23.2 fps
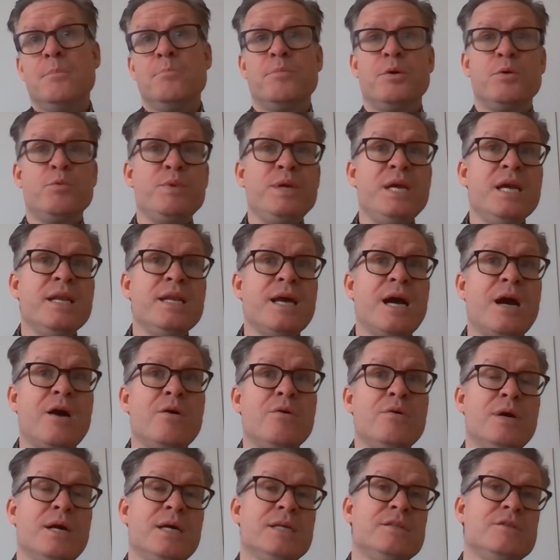But we are
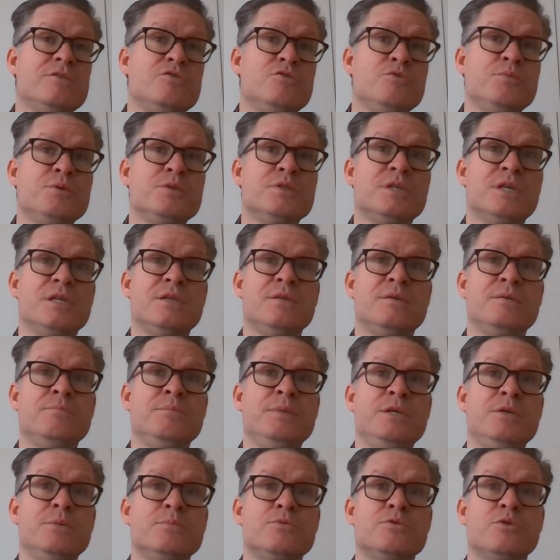now at the 2%
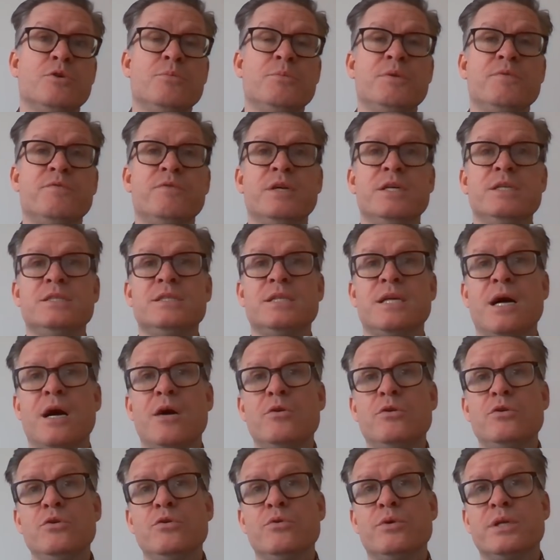medium-term inflation
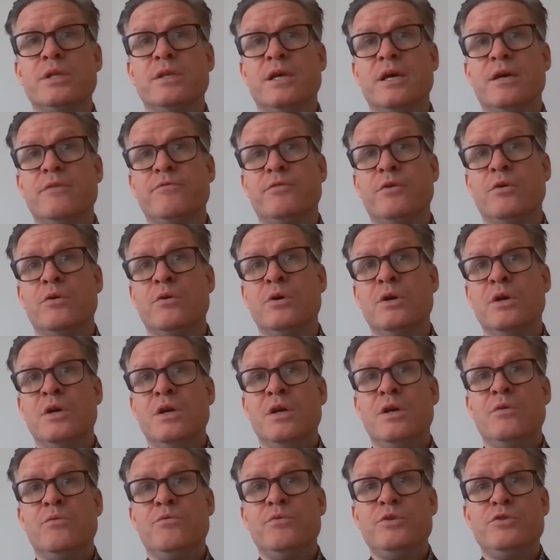outlook, and therefore
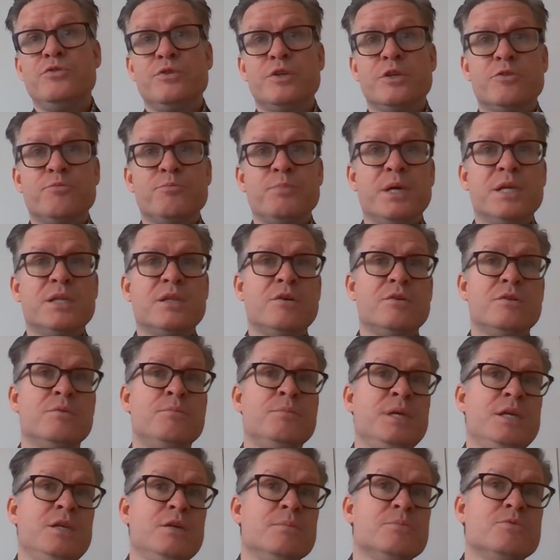we should expect on the
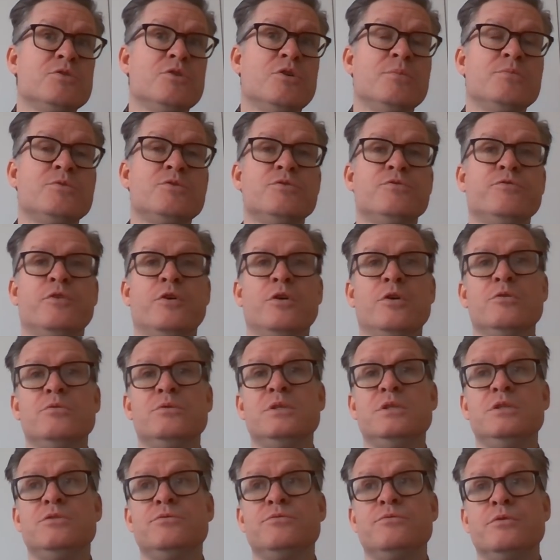medium term to follow
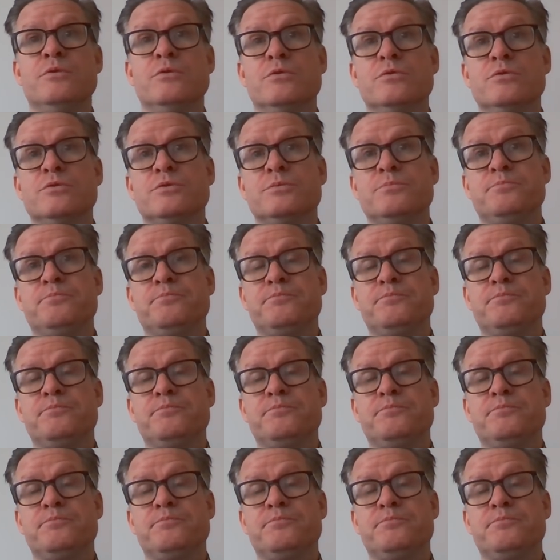these rules.